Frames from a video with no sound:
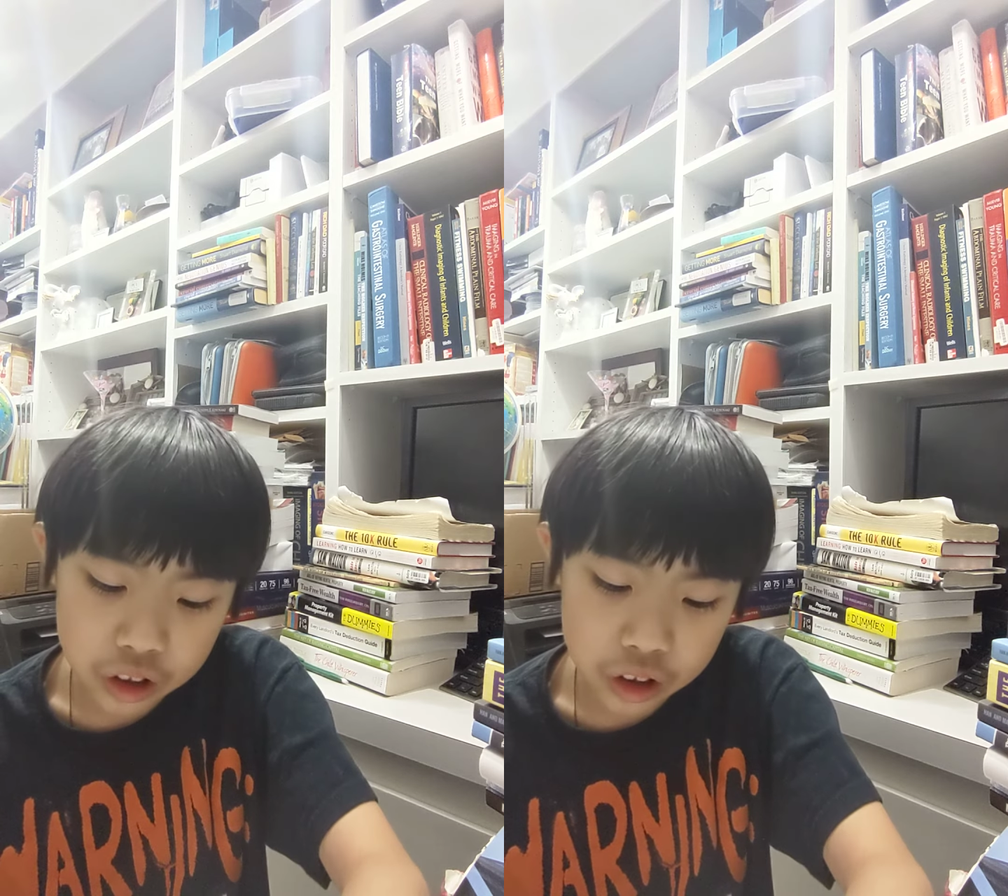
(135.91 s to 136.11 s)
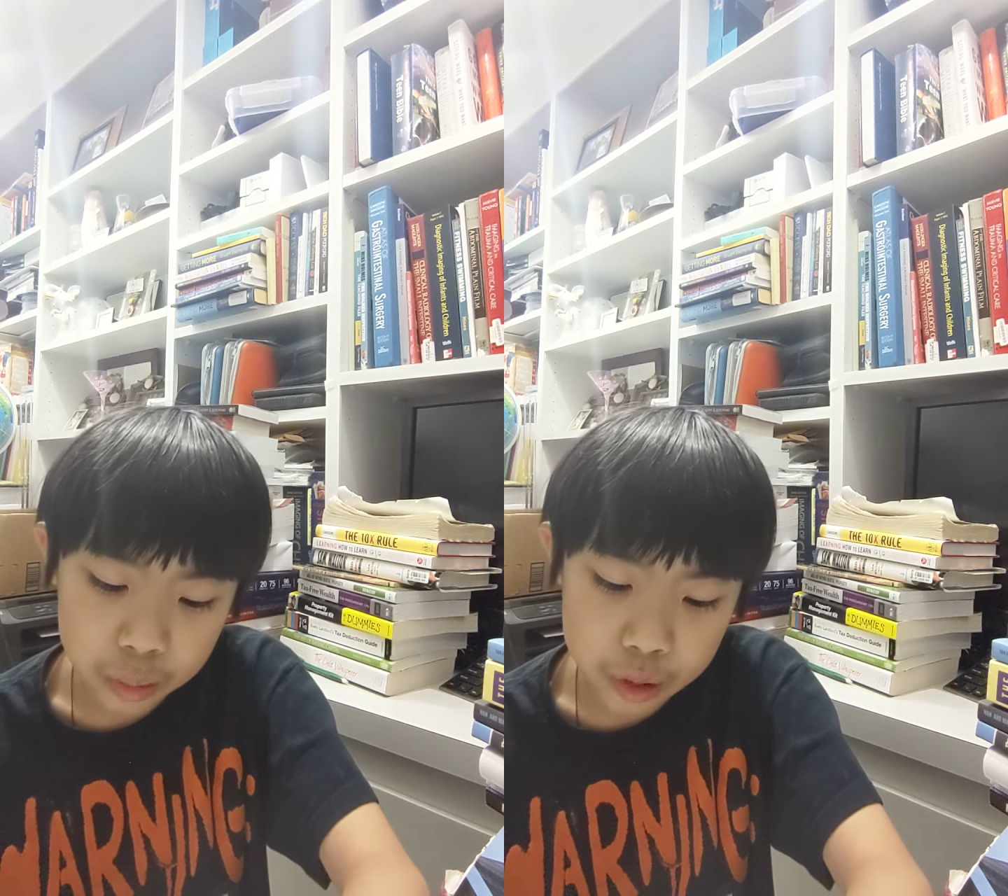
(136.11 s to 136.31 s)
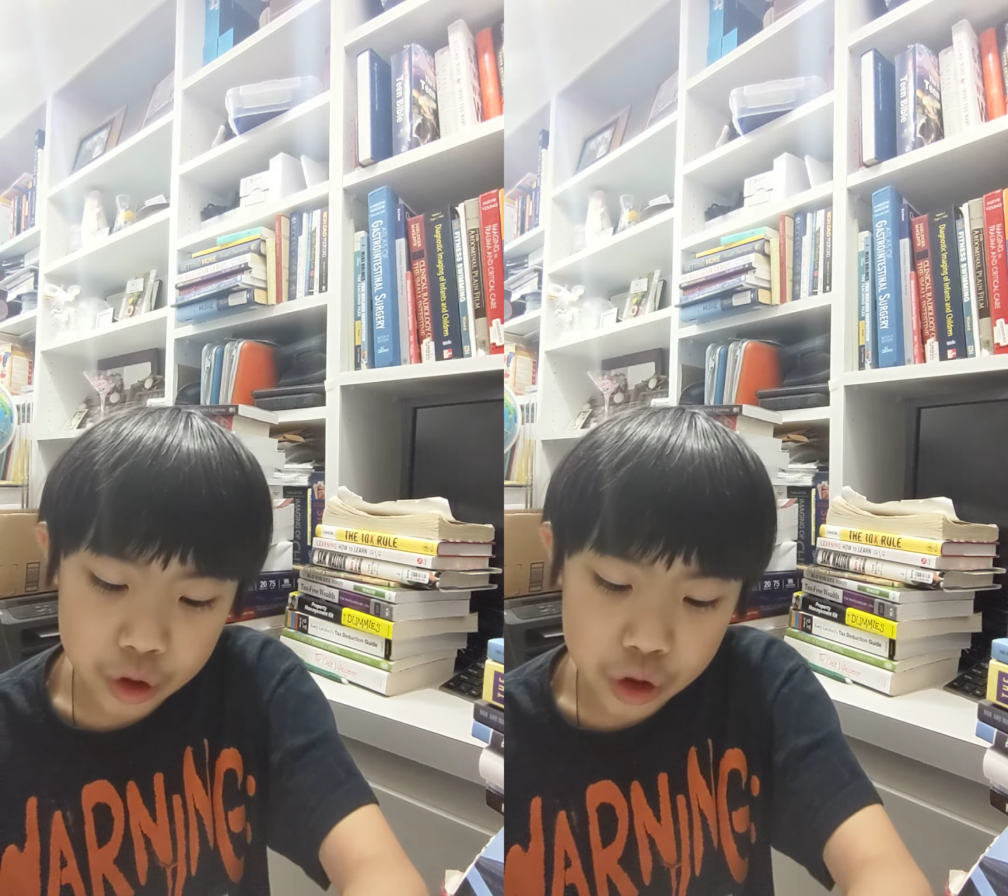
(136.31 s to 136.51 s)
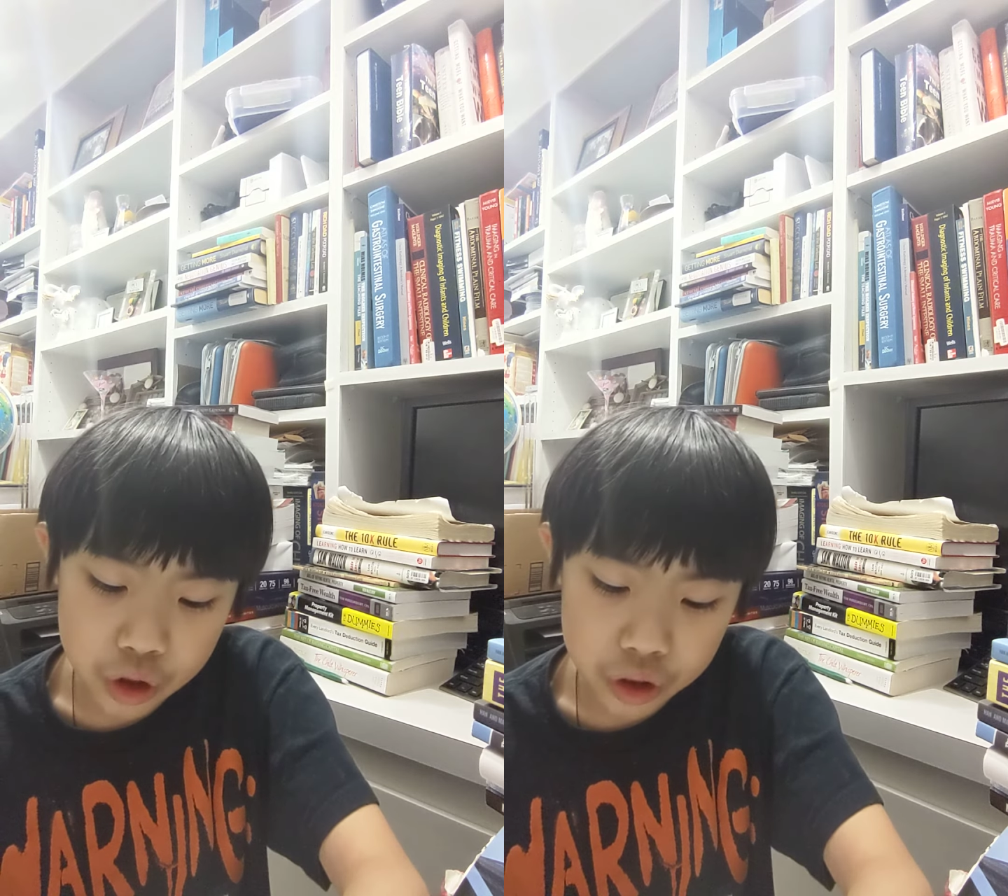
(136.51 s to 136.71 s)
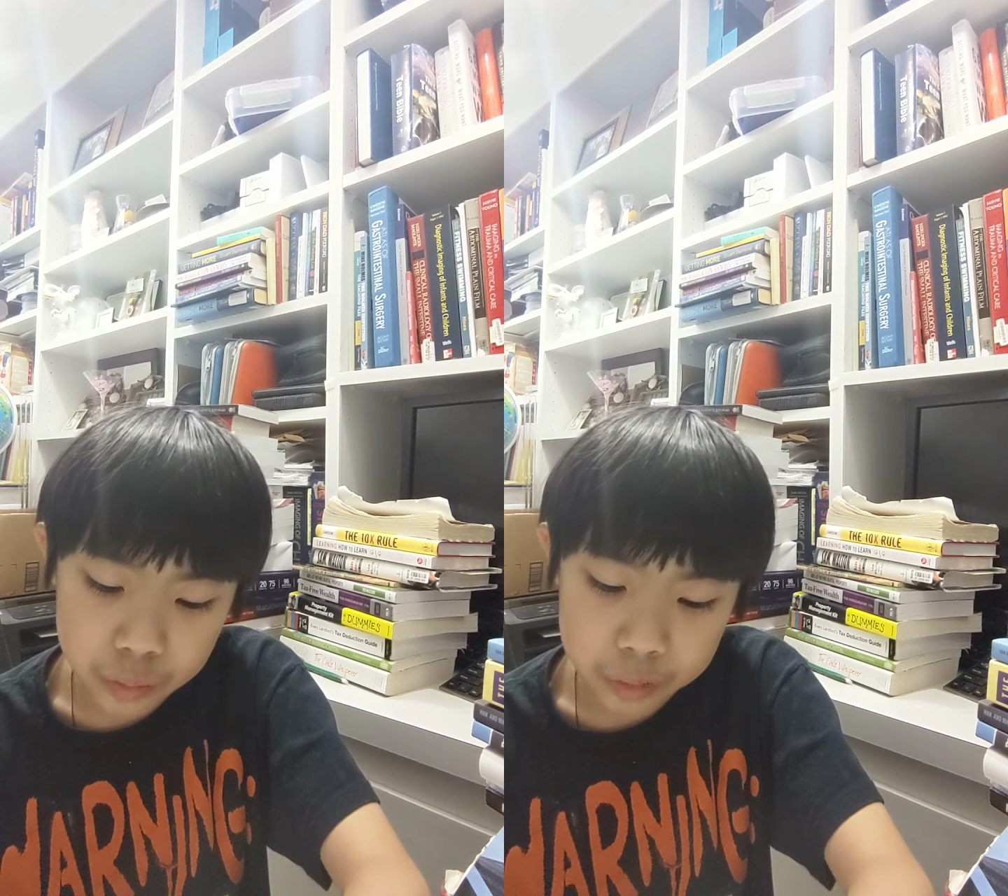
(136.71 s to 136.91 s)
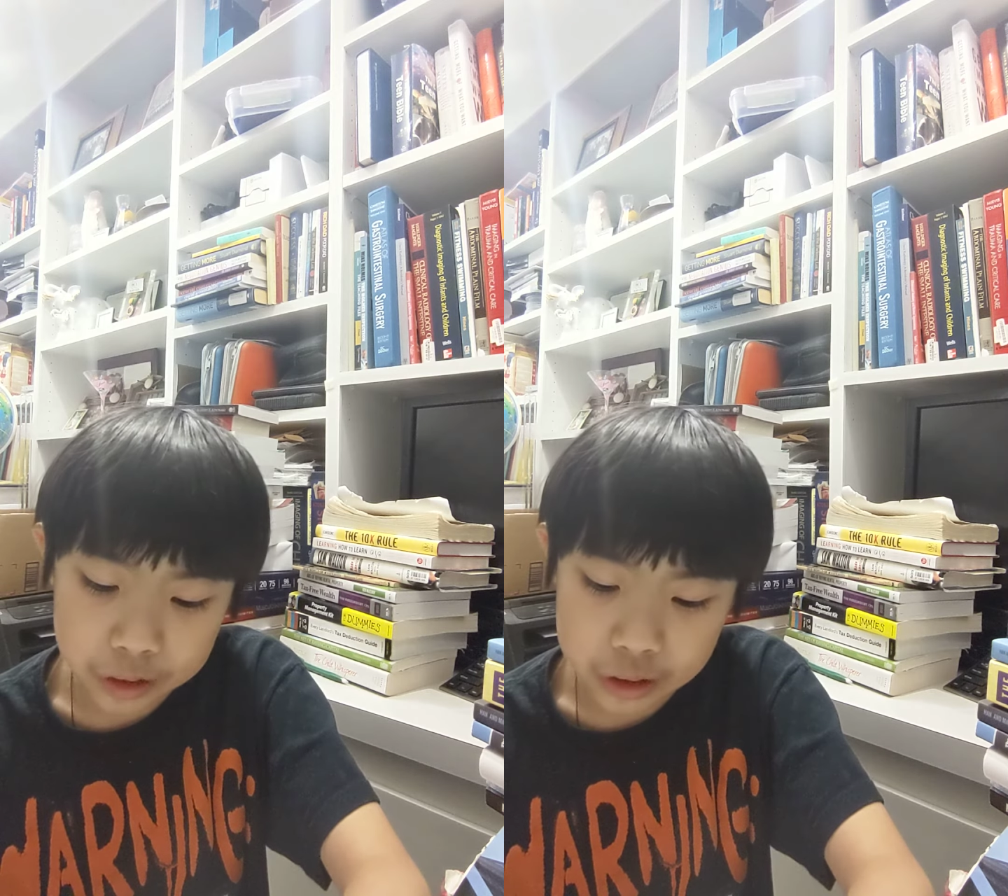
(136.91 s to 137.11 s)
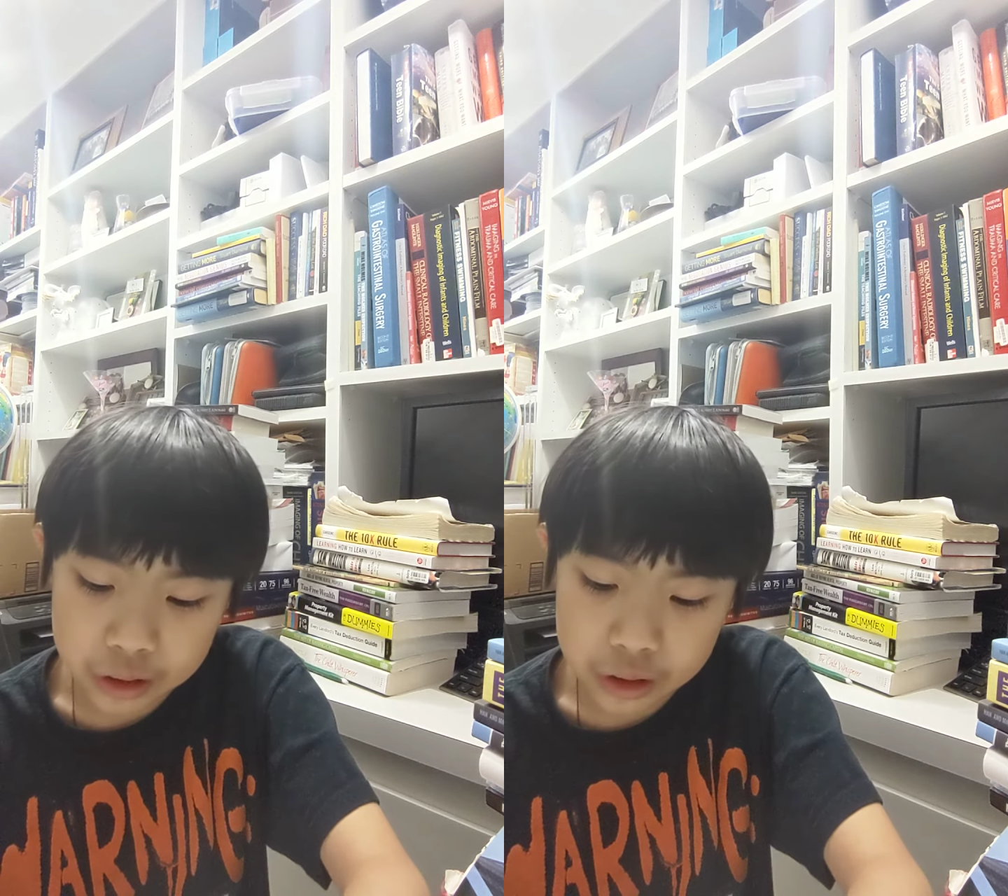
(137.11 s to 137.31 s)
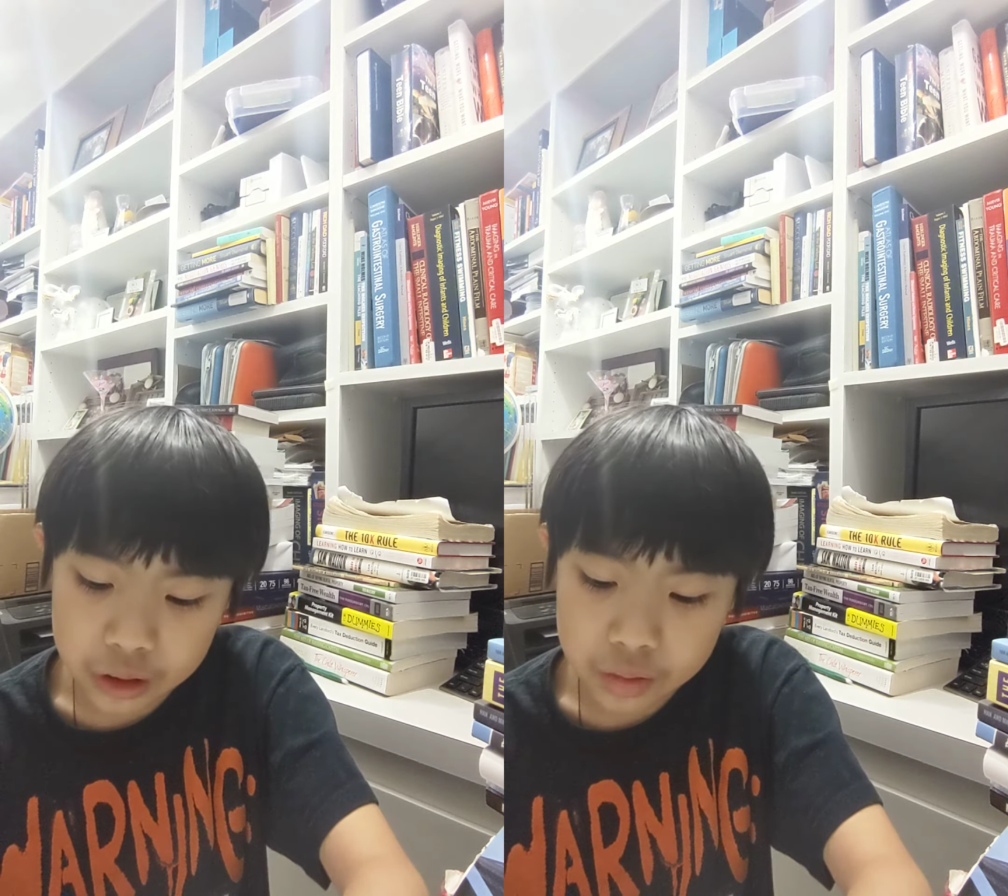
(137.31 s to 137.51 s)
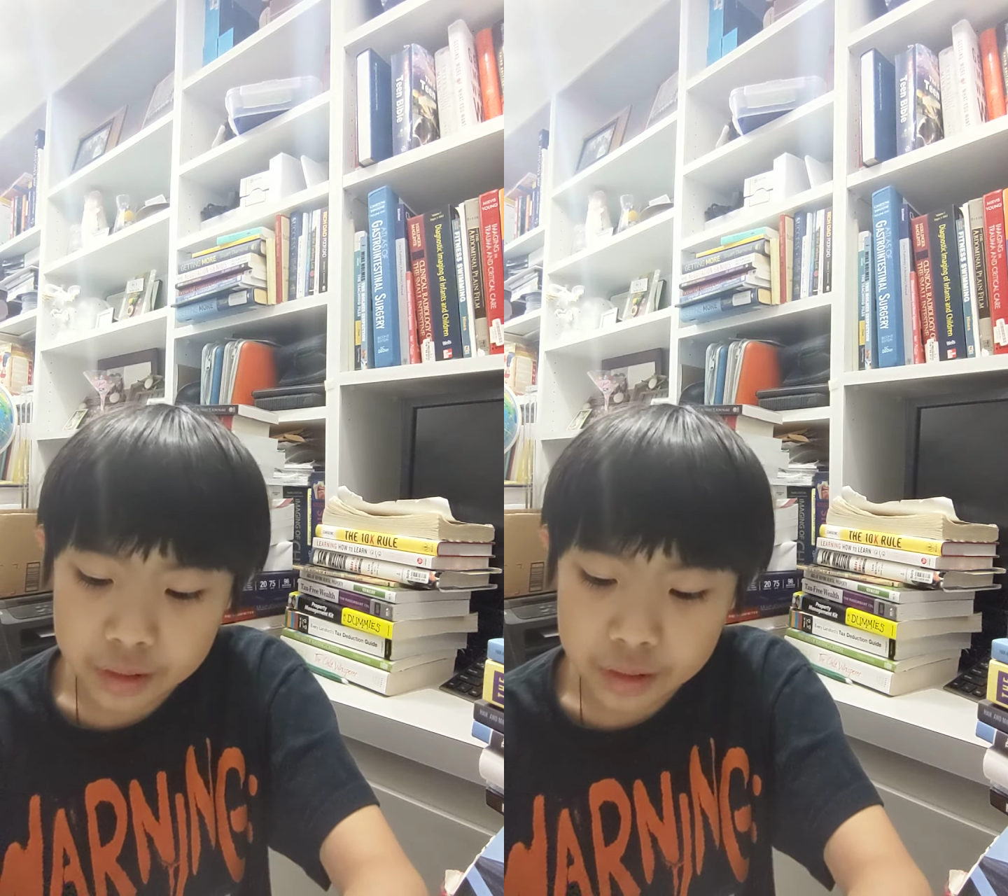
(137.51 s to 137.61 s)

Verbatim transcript: are emotional depressions.